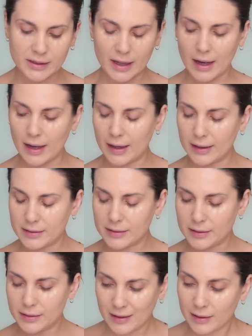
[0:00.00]

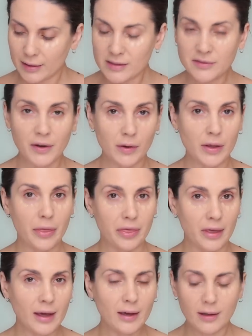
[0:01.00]
that it is very
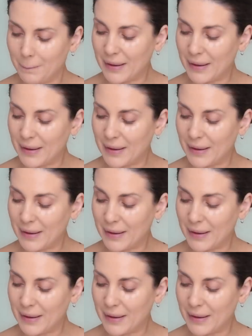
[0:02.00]
thick,